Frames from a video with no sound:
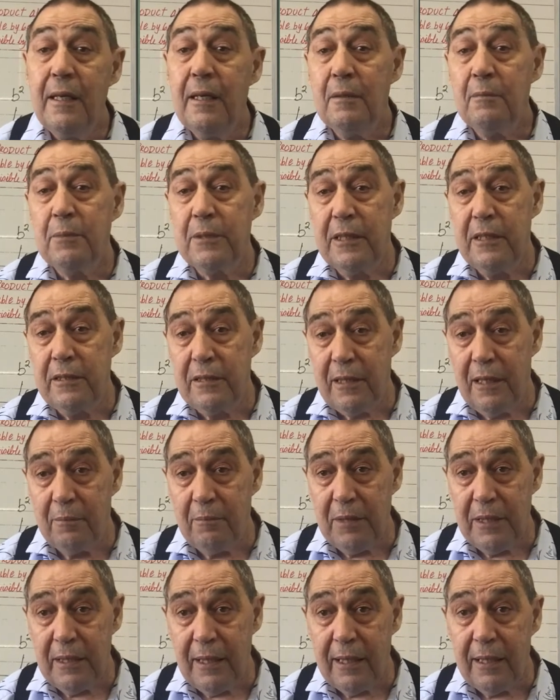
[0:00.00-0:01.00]
Please let
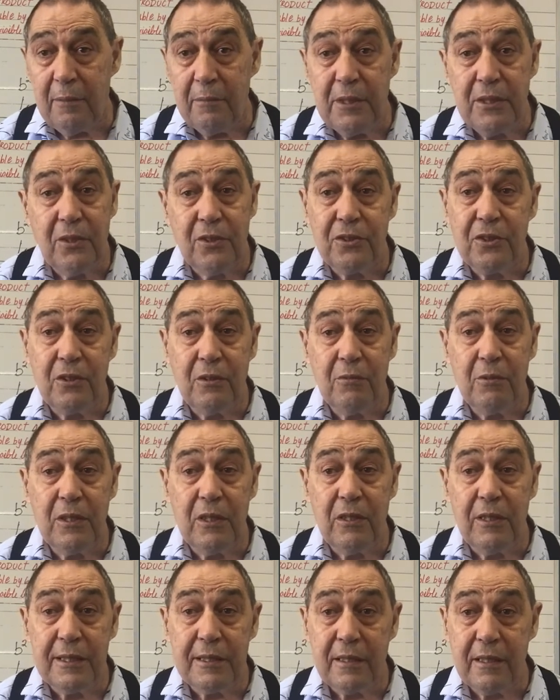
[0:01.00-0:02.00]
me know, because I would
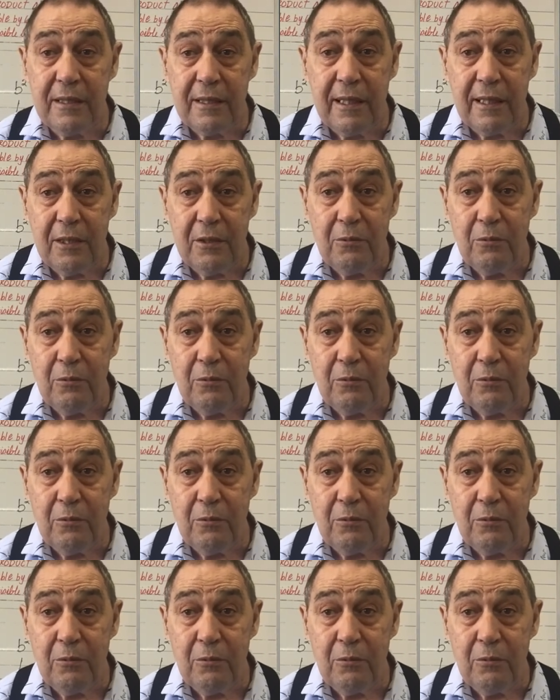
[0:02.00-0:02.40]
like to know